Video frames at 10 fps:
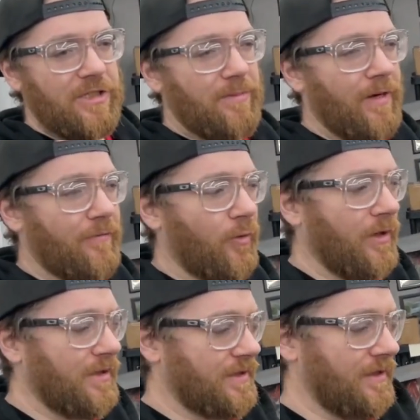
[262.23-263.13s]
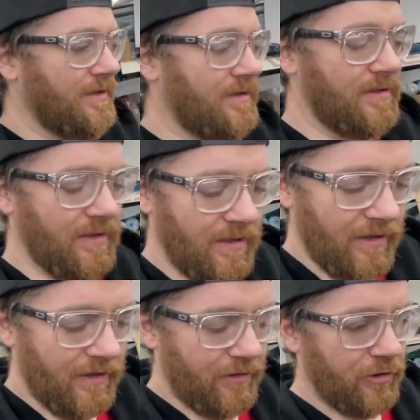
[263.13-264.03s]
in my voice because
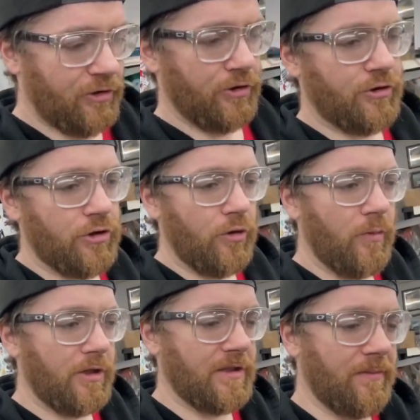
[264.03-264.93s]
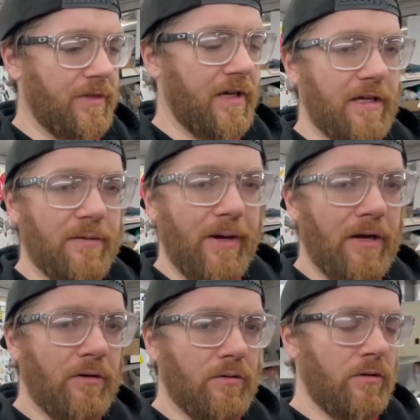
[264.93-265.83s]
there's just so much I'm thinking
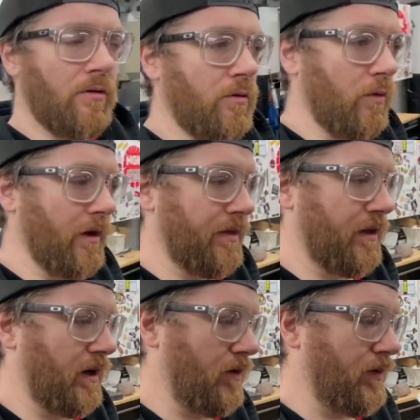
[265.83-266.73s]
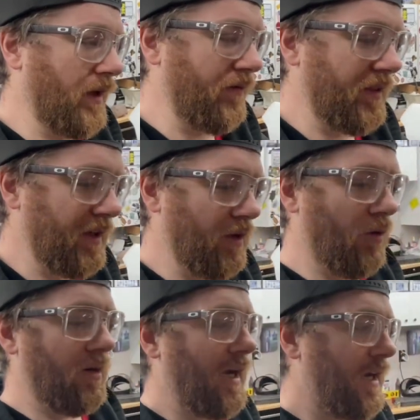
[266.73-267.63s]
about with everything
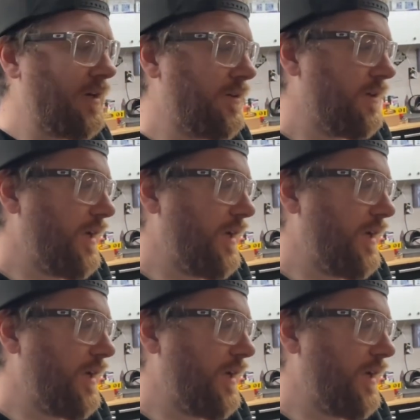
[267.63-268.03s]
going on,